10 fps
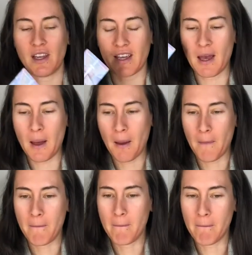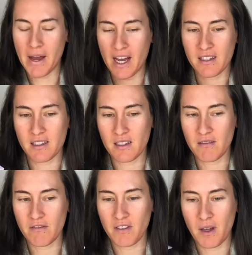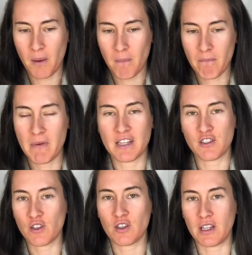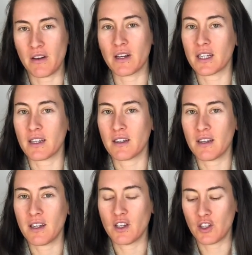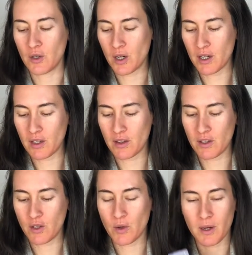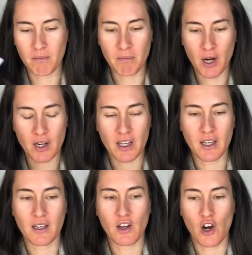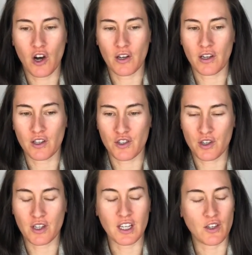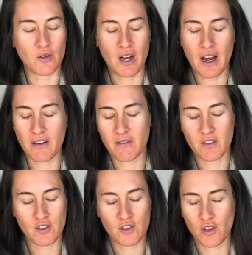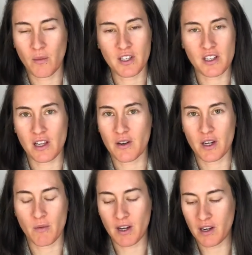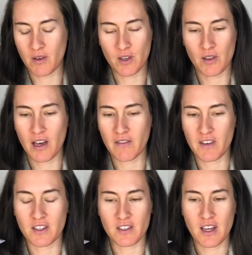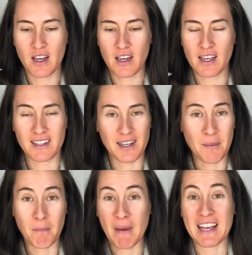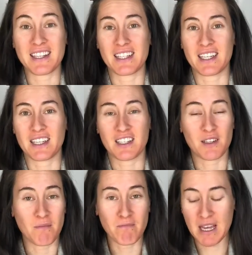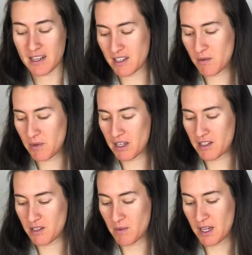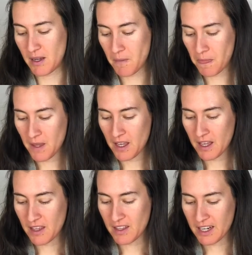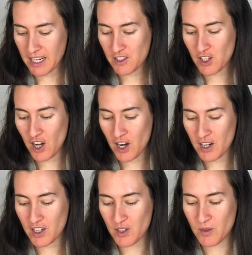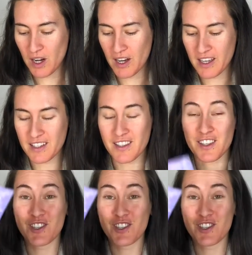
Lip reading: like massive mental clarity. You are embarking on a journey, and you have so much clarity right now in your life. It's amazing. It's an amazing place to be. The next card you got is the